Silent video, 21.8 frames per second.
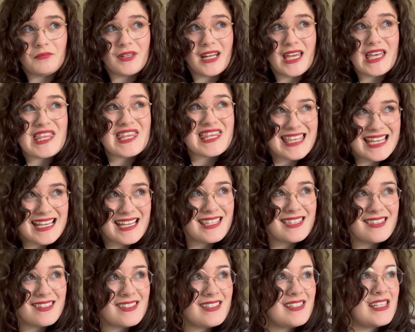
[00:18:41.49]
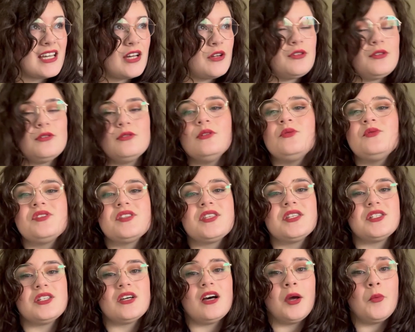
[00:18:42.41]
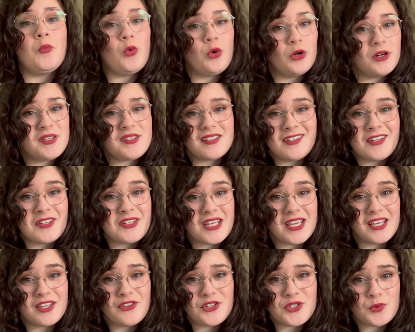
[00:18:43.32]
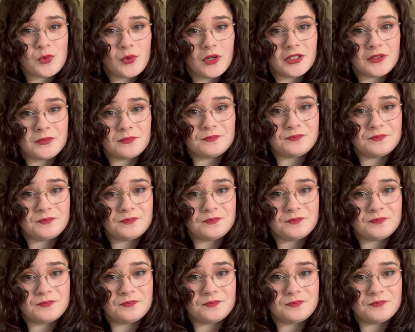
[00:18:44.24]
but I think This Is How You Lose the Time War is gonna take this one.